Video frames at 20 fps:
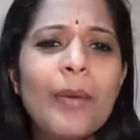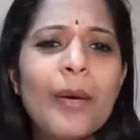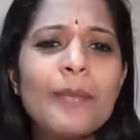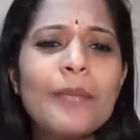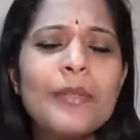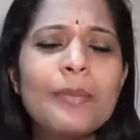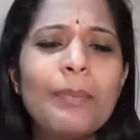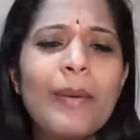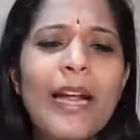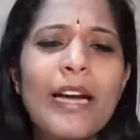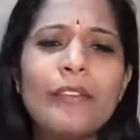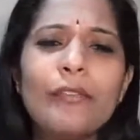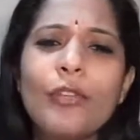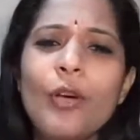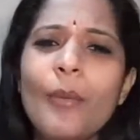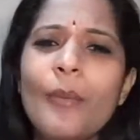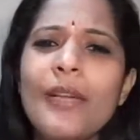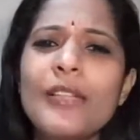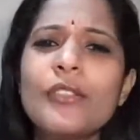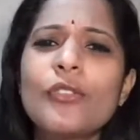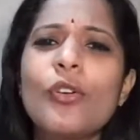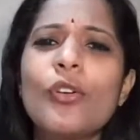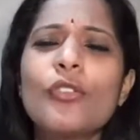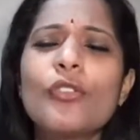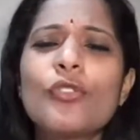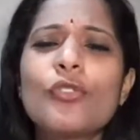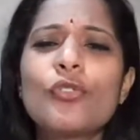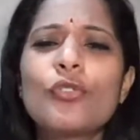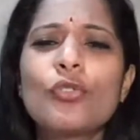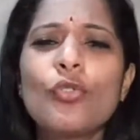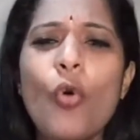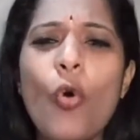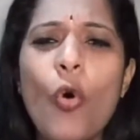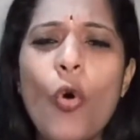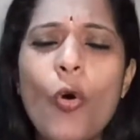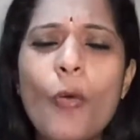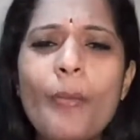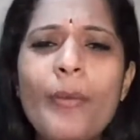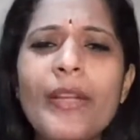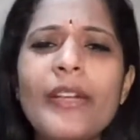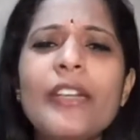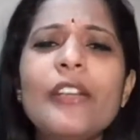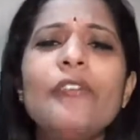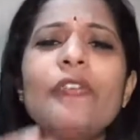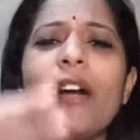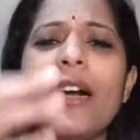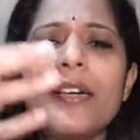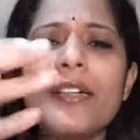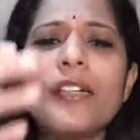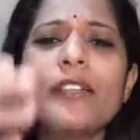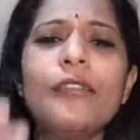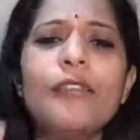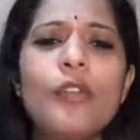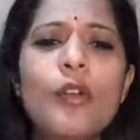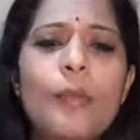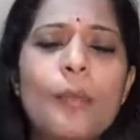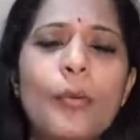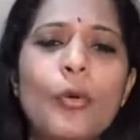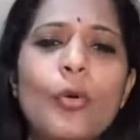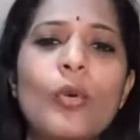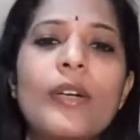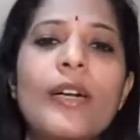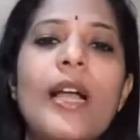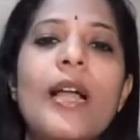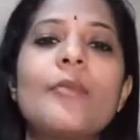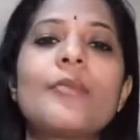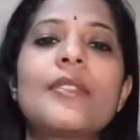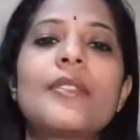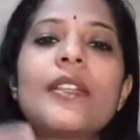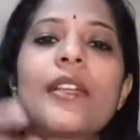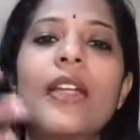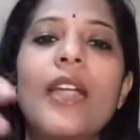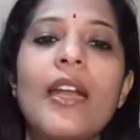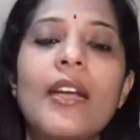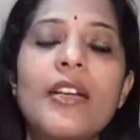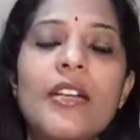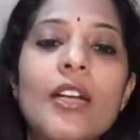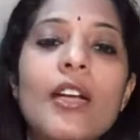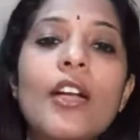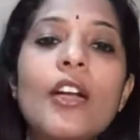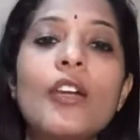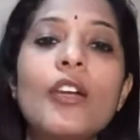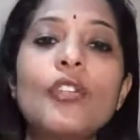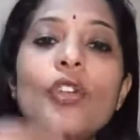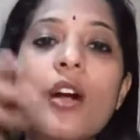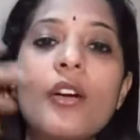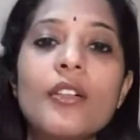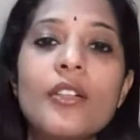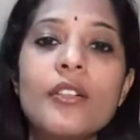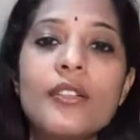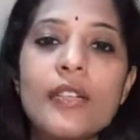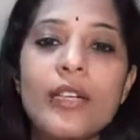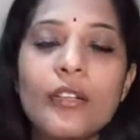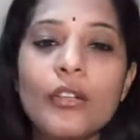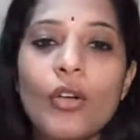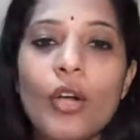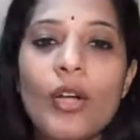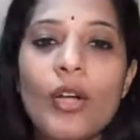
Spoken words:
iMumz platform has got so many wonderful programs. They get doctors